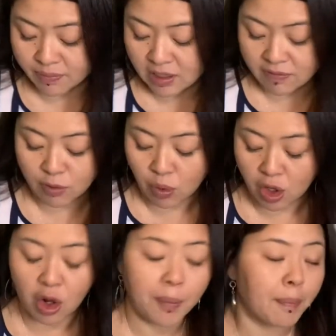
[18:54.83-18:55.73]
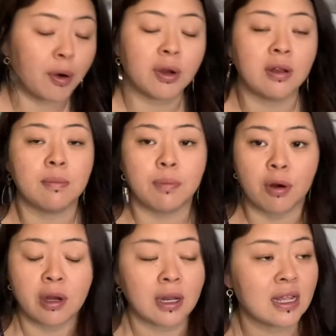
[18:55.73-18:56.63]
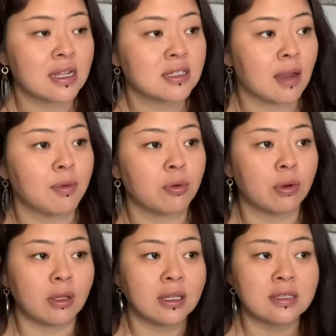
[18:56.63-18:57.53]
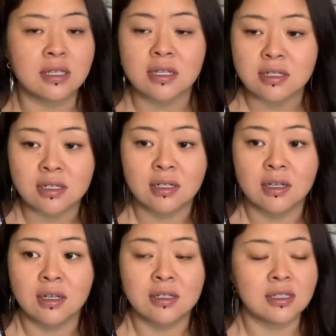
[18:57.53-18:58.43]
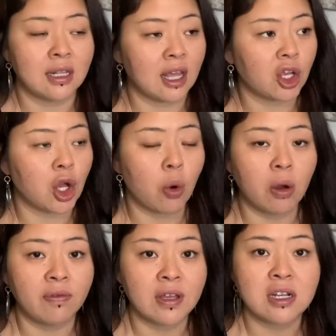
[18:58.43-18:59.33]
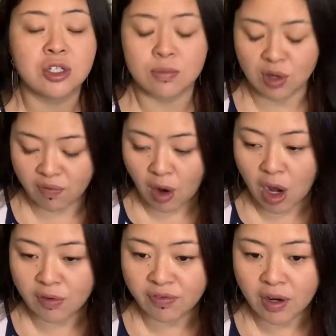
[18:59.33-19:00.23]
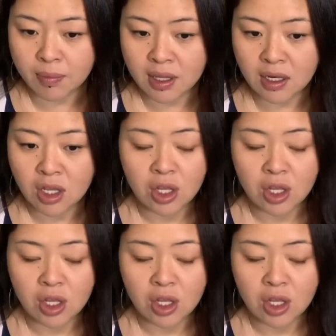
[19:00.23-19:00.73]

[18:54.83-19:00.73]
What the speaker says: If you want to call it burden. It is time to release it, to let go of it, to move on from it.